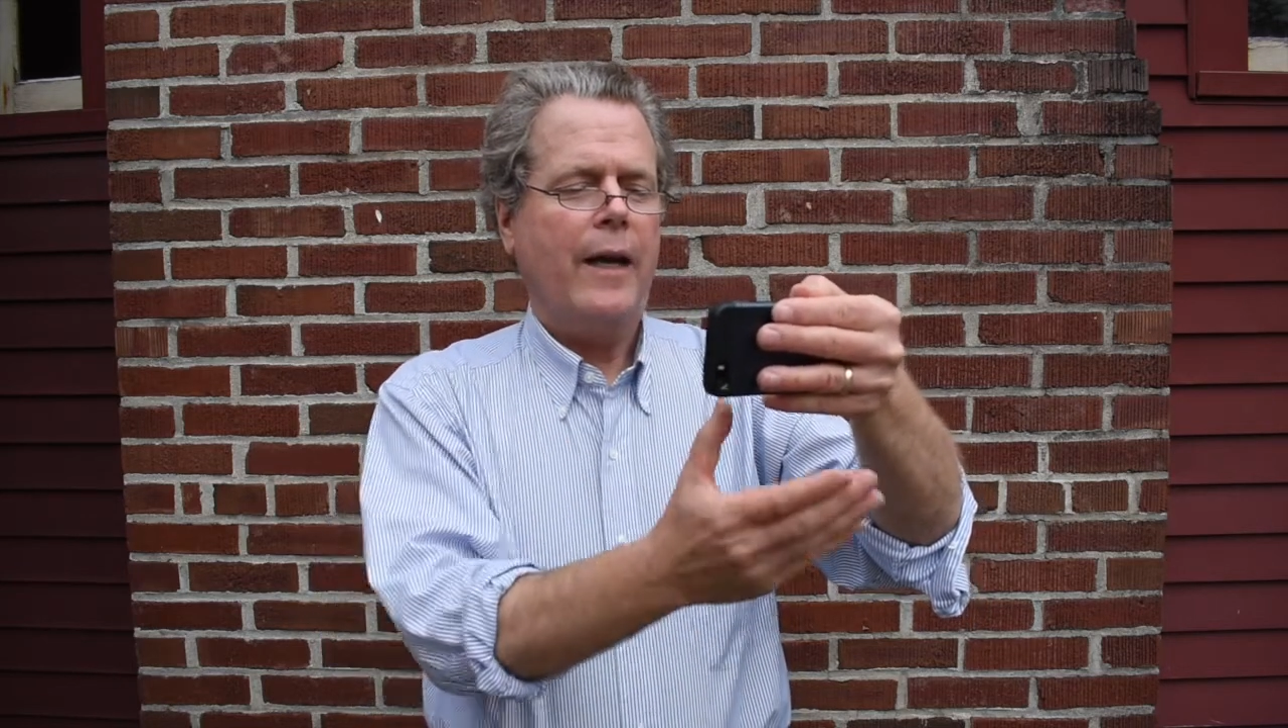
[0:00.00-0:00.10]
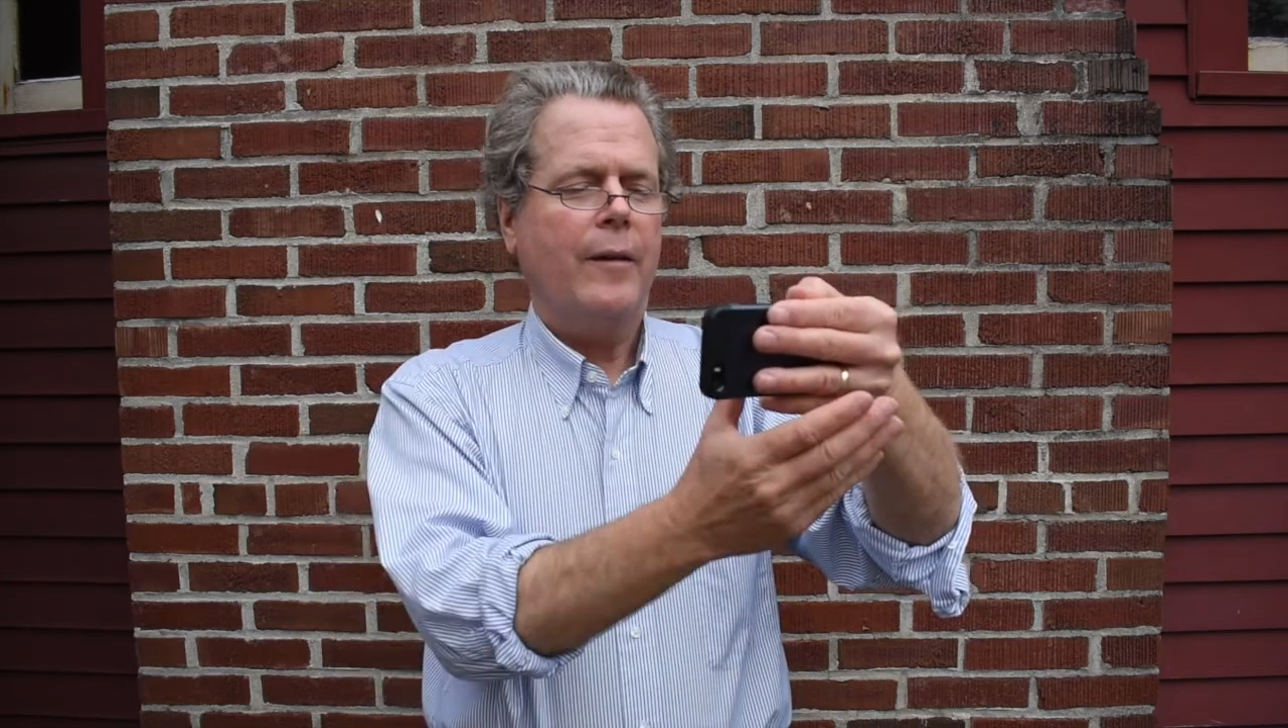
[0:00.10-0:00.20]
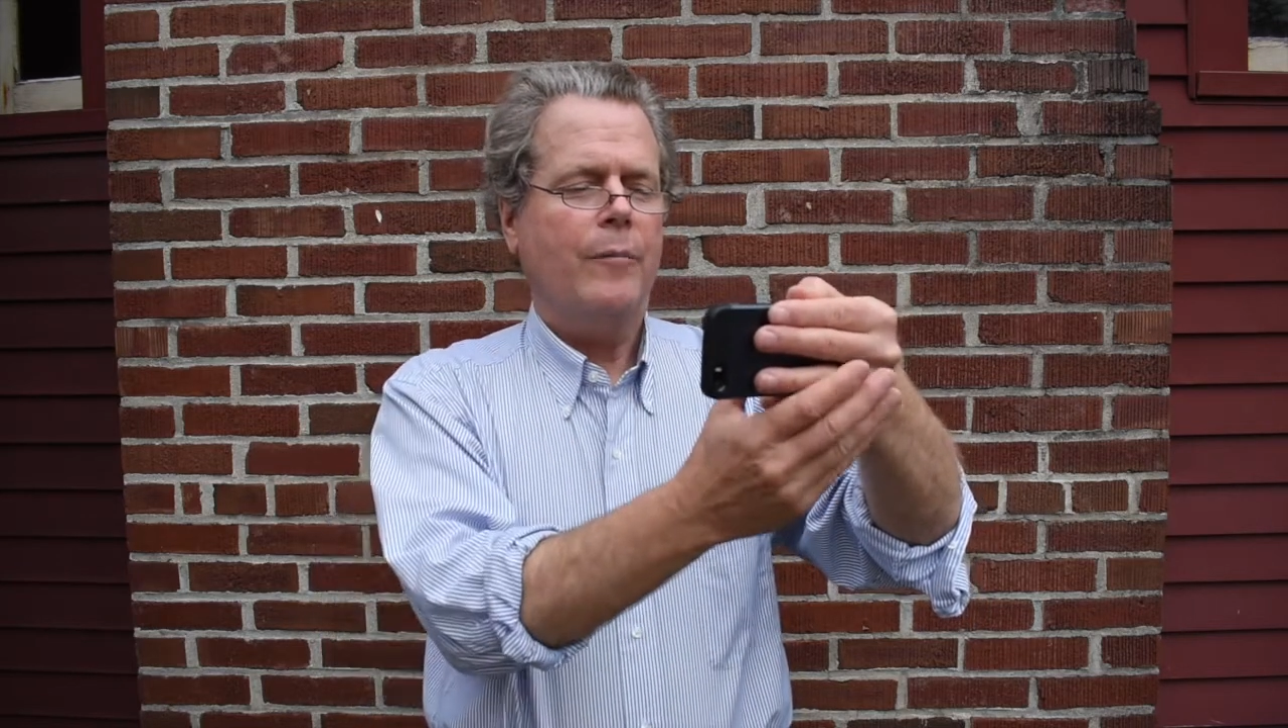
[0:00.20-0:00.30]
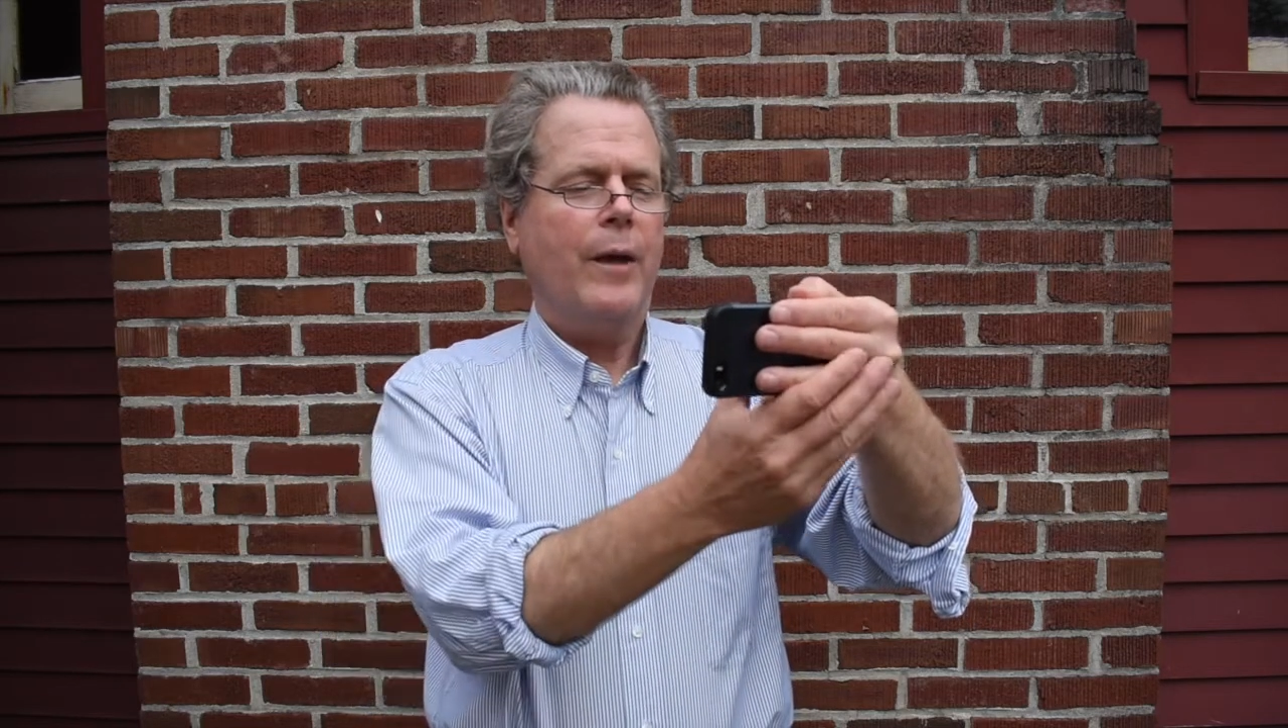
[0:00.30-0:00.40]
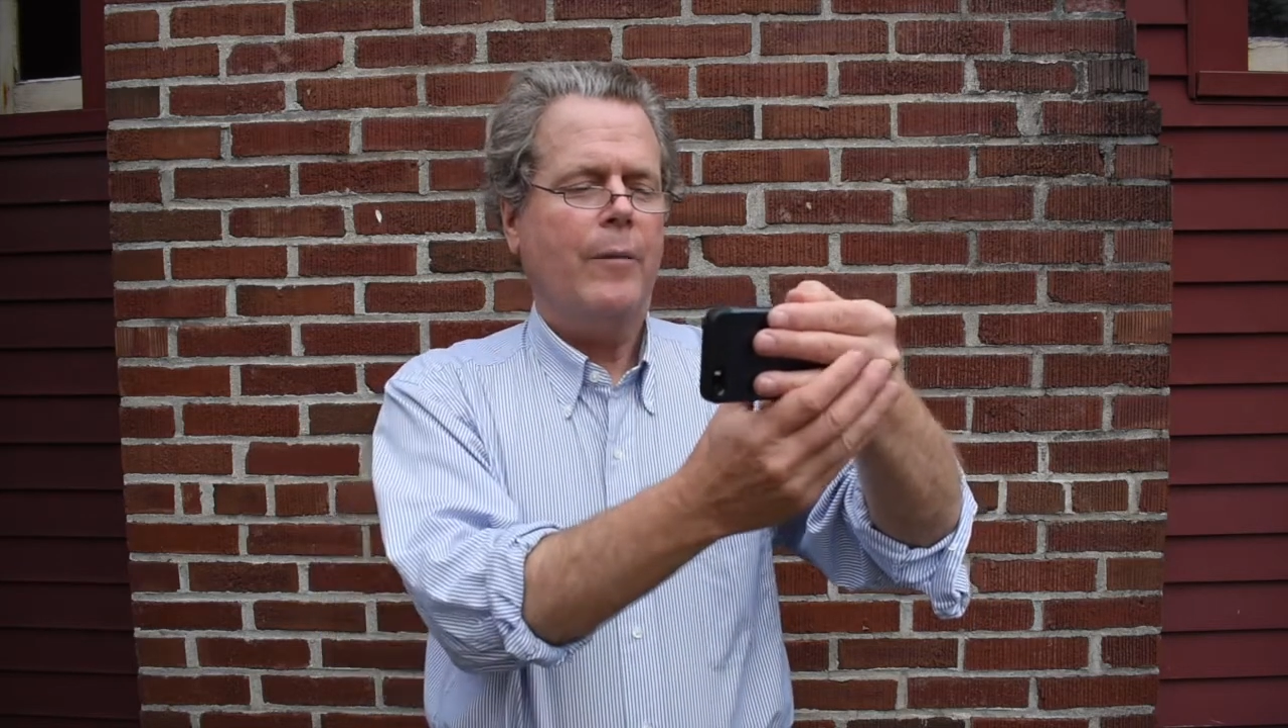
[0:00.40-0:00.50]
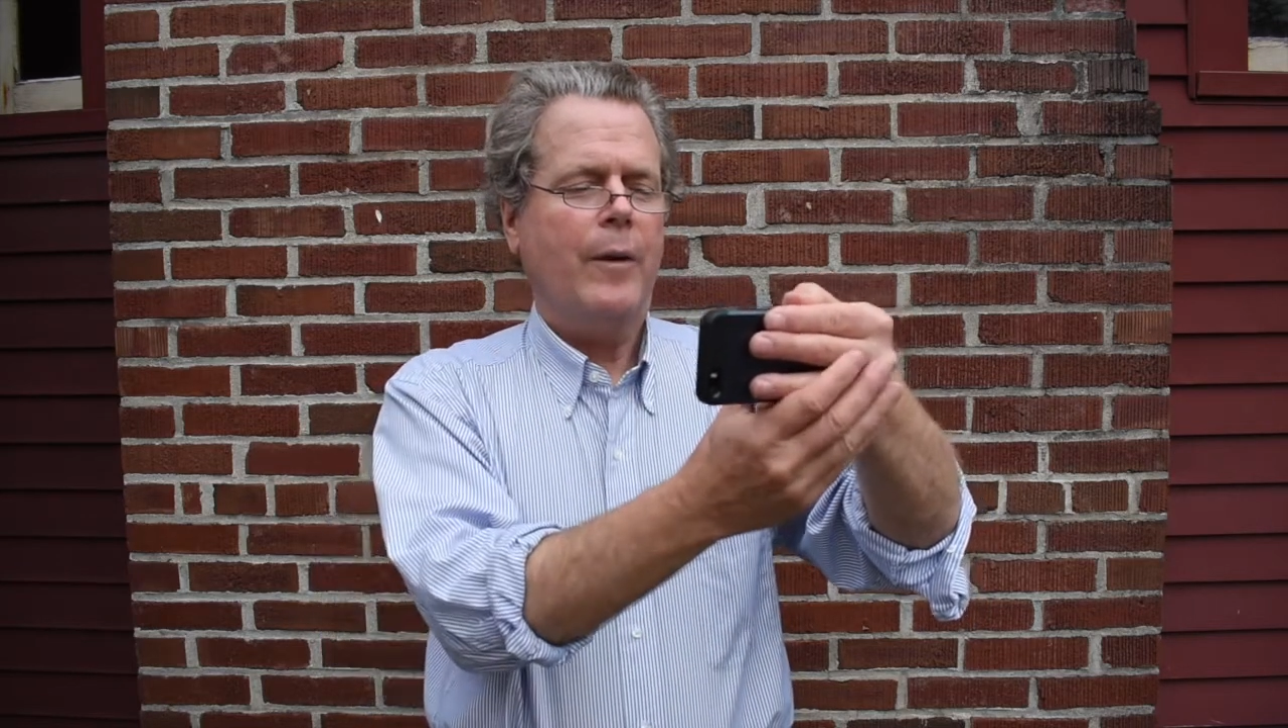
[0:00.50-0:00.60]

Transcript: can bring